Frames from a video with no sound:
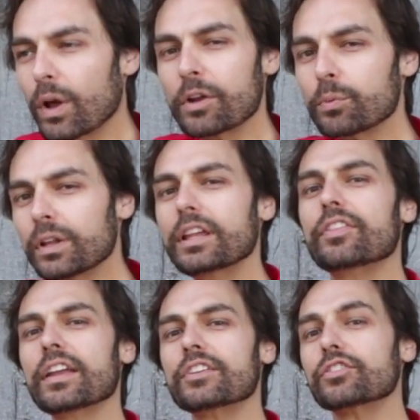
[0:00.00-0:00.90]
What I really
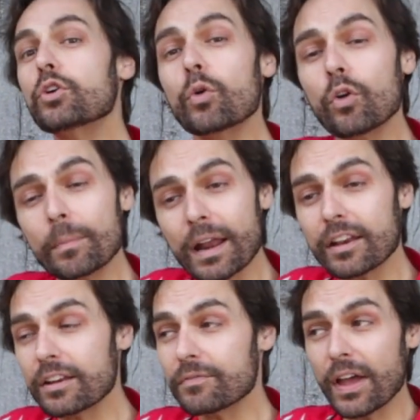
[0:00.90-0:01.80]
think is cool about
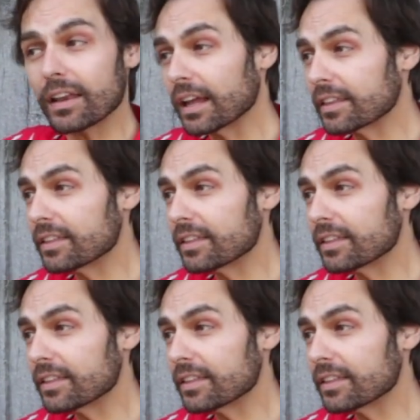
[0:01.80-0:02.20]
an event like